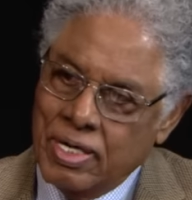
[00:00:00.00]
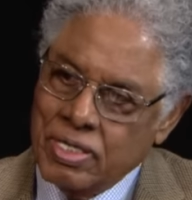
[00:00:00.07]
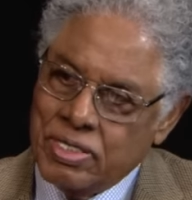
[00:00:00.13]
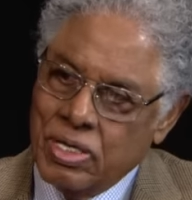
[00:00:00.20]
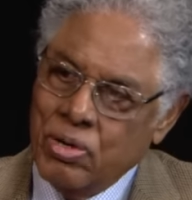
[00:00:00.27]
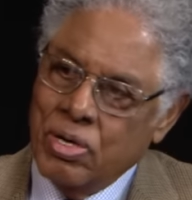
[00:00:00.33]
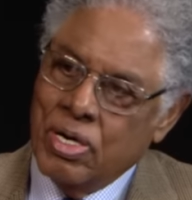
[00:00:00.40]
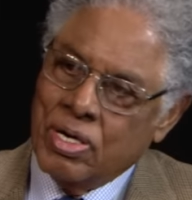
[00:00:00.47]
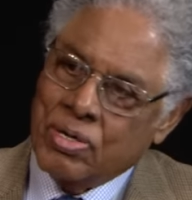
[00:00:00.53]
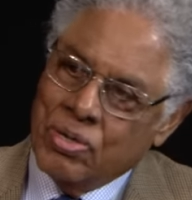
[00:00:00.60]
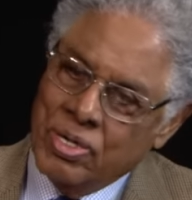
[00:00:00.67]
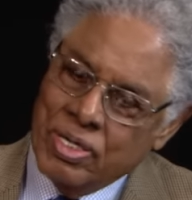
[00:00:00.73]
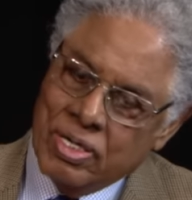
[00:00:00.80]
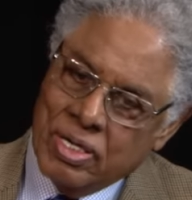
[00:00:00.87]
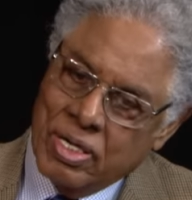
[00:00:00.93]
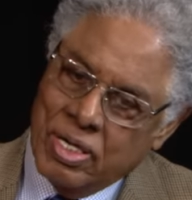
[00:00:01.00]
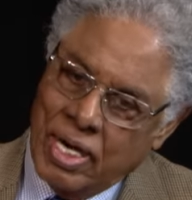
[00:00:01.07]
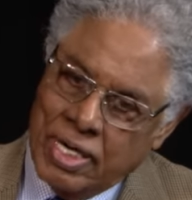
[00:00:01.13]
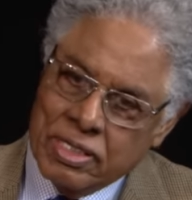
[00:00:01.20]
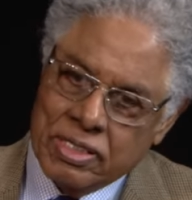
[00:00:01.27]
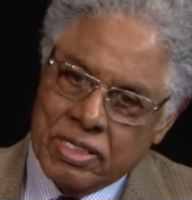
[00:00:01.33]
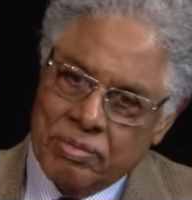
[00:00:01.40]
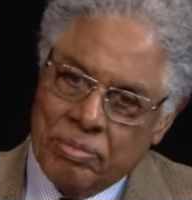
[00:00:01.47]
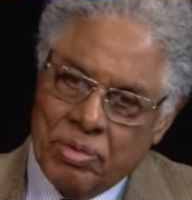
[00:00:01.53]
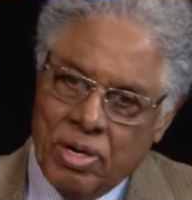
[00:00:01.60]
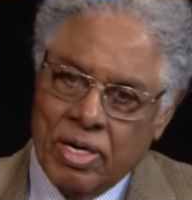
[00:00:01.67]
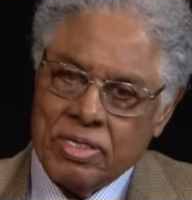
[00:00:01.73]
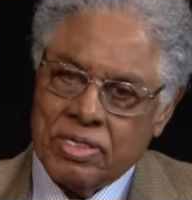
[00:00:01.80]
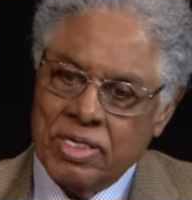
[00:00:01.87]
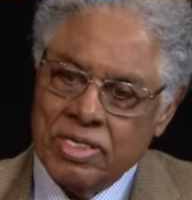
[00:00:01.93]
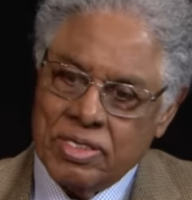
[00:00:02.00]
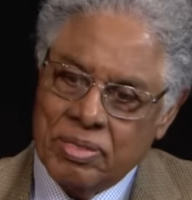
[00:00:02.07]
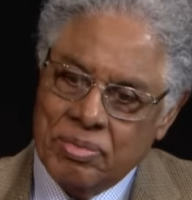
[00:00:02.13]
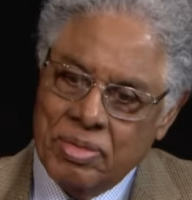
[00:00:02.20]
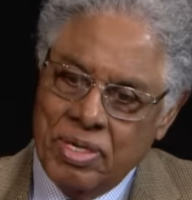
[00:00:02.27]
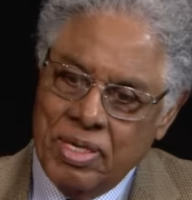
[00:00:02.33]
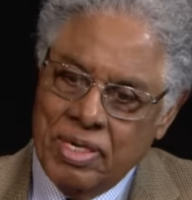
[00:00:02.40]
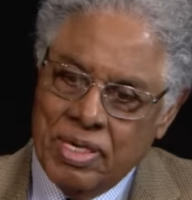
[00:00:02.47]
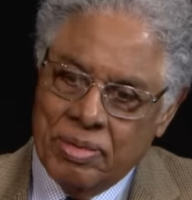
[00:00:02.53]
And so, according to the logic of Marxism,